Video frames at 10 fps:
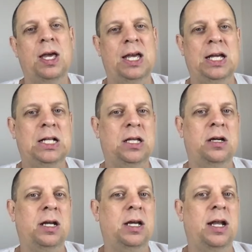and
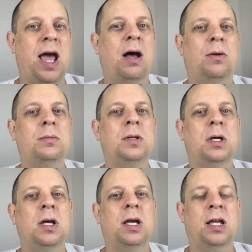clearing it out.
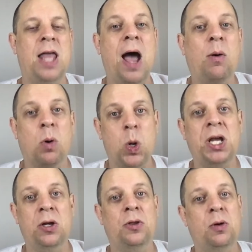And now we're
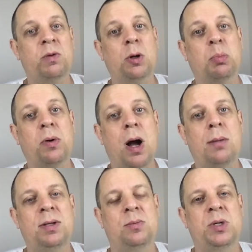working on the real
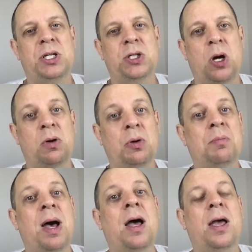problem, which is our own
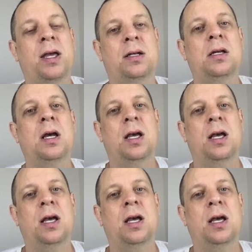mind.